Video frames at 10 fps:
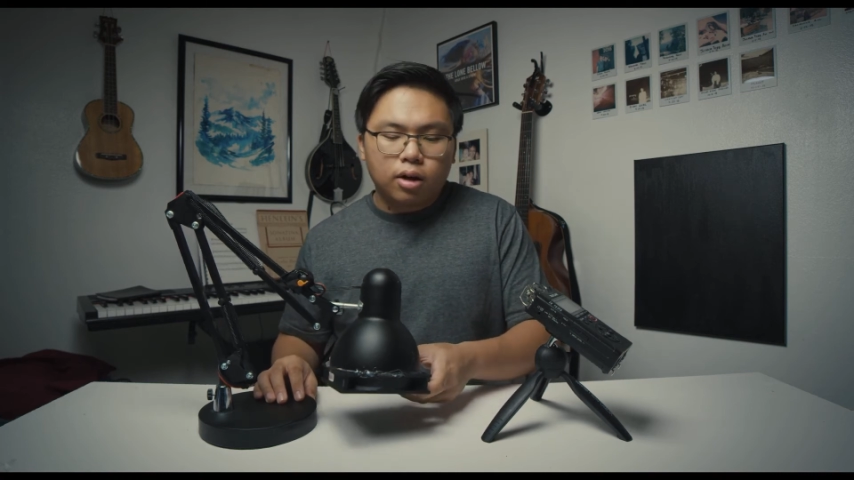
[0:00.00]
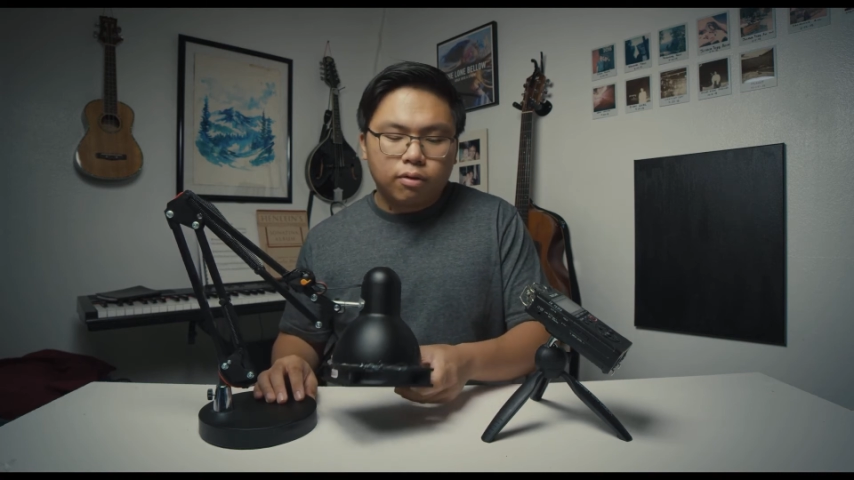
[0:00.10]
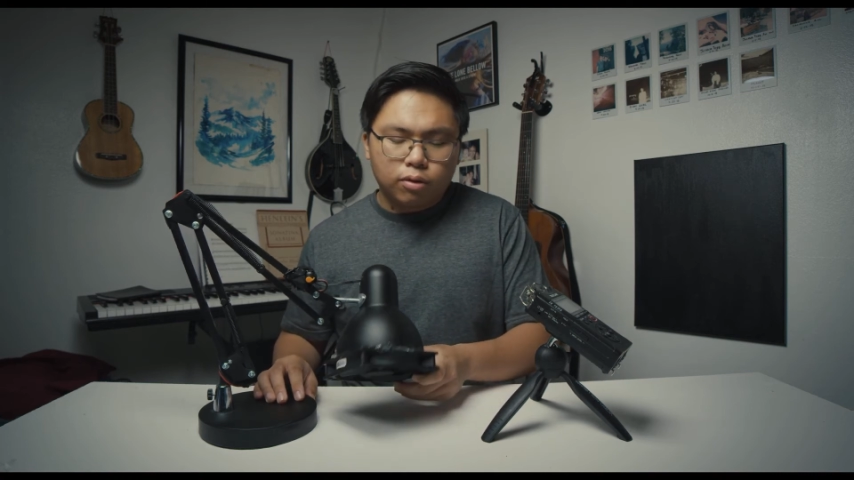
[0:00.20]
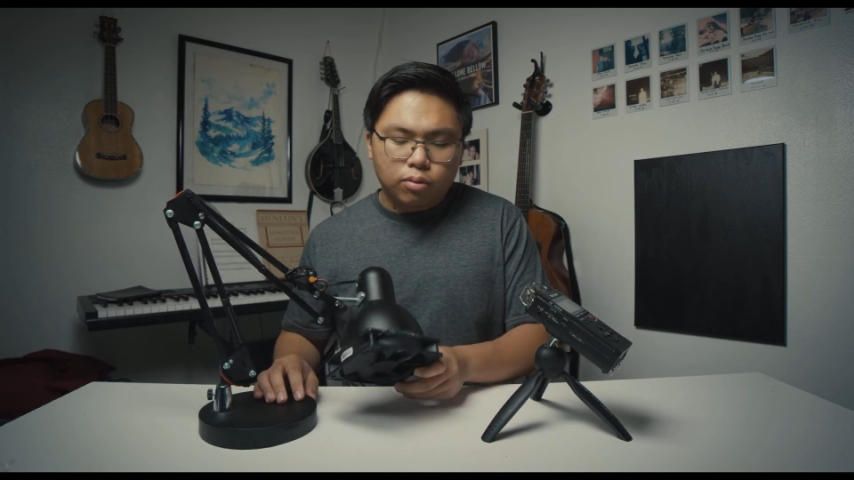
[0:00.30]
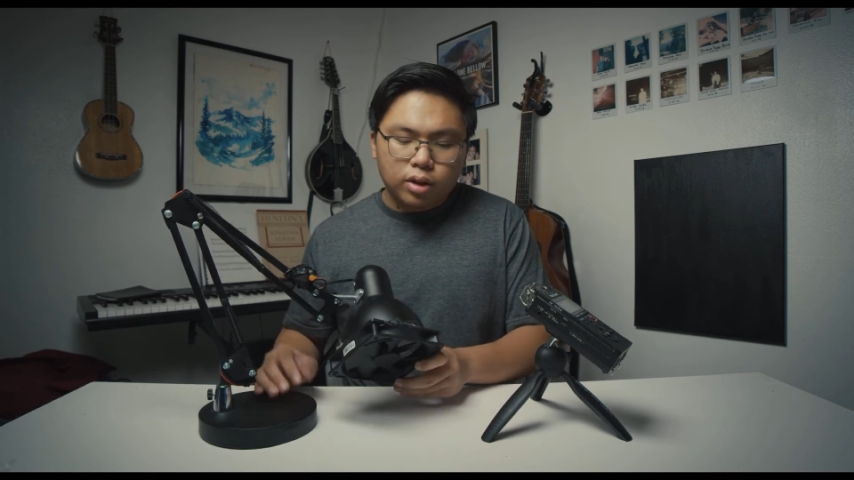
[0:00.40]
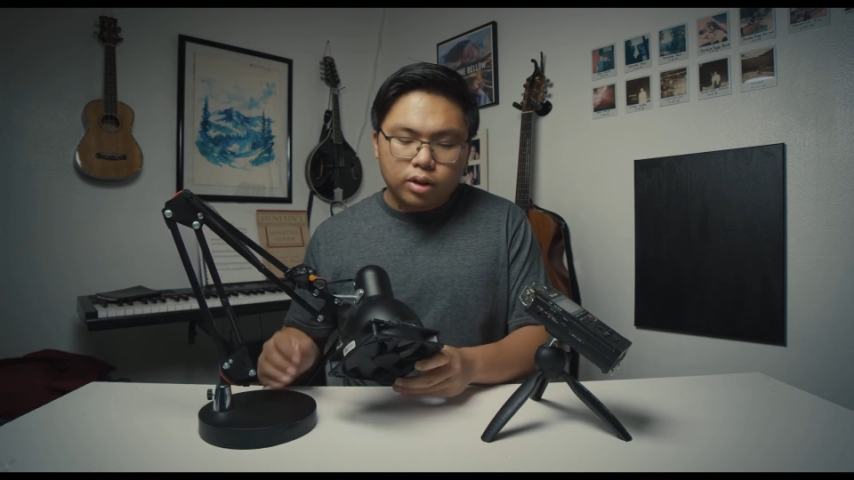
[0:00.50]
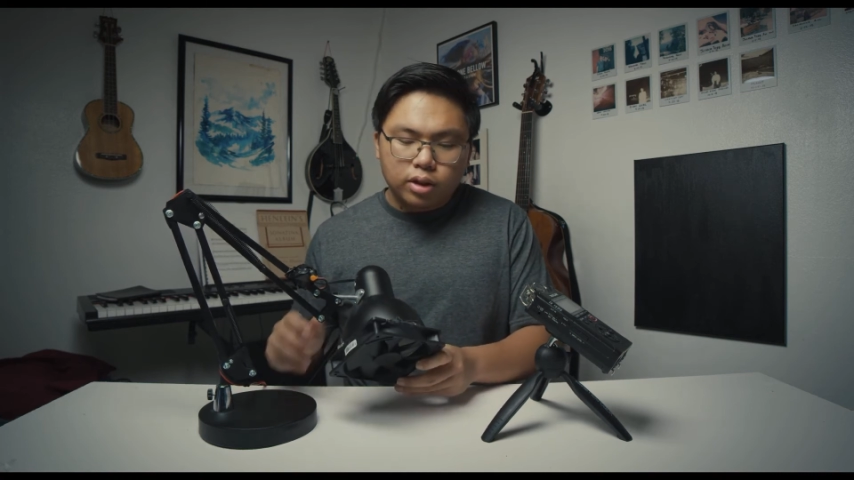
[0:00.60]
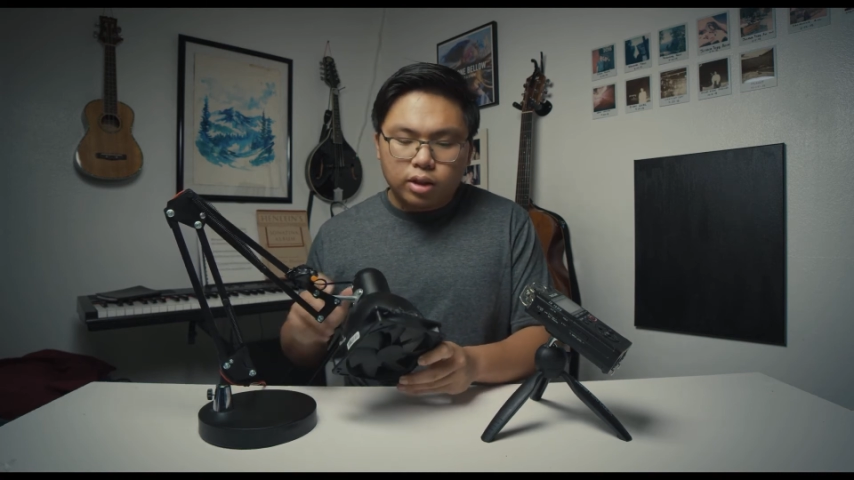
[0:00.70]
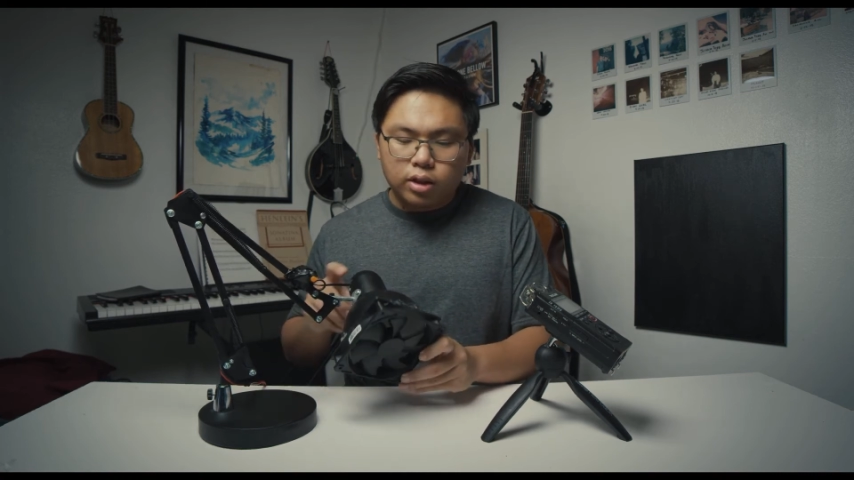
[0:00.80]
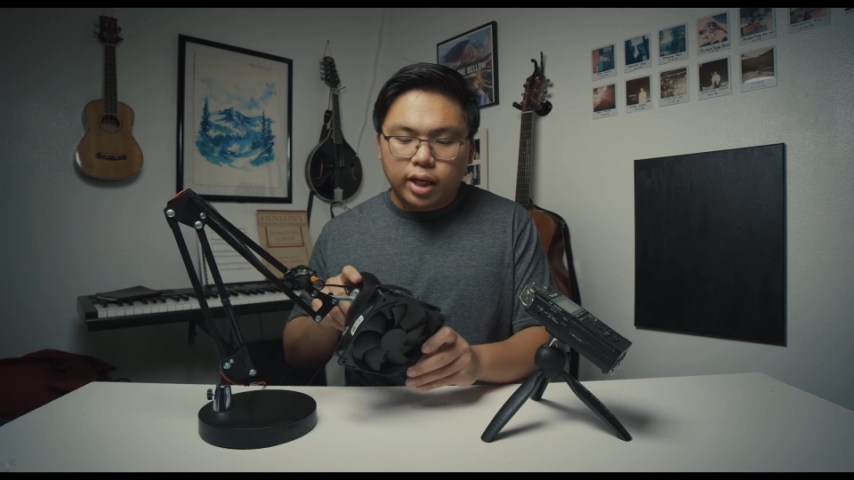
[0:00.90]
For one,
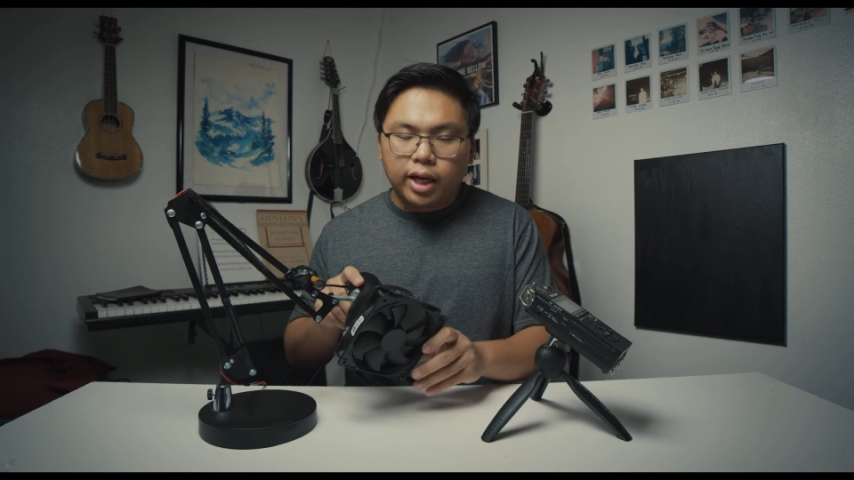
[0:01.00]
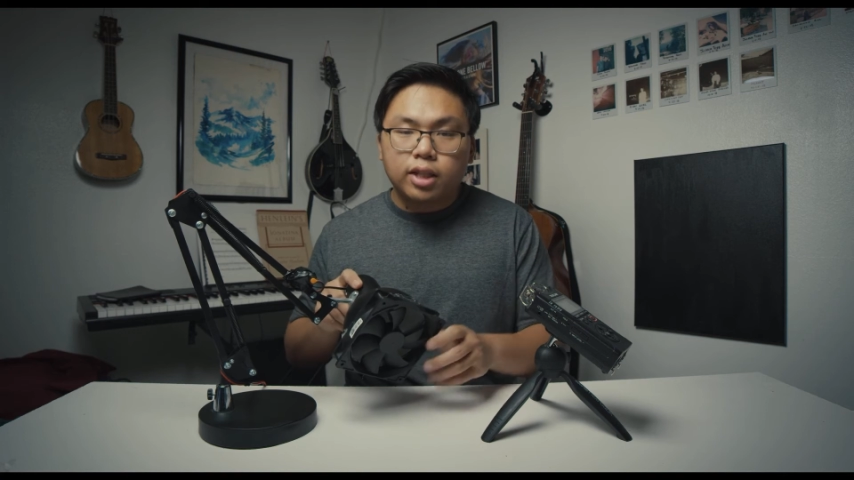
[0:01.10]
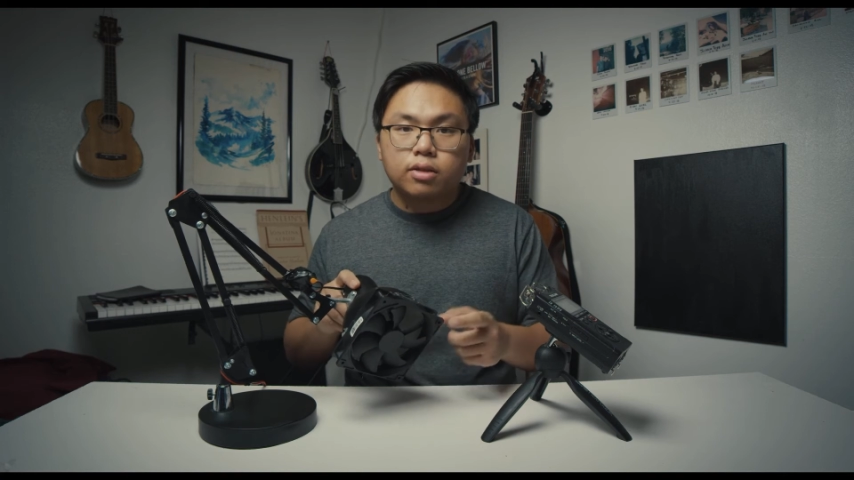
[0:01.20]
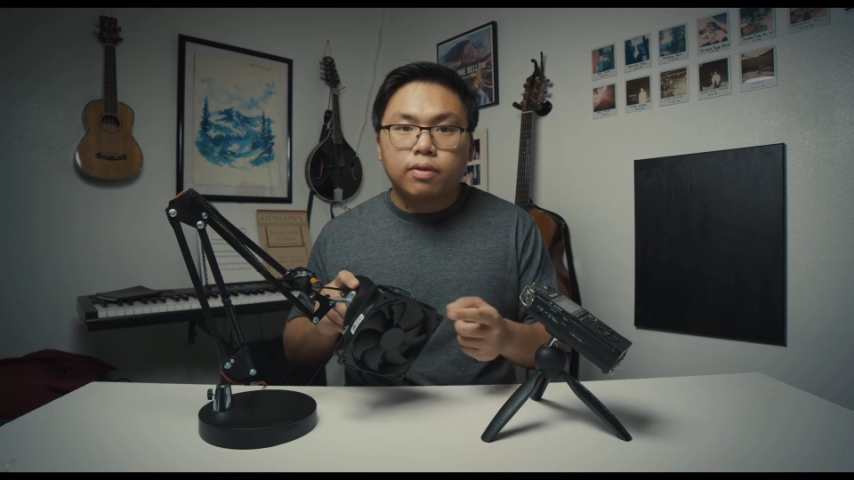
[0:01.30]
the case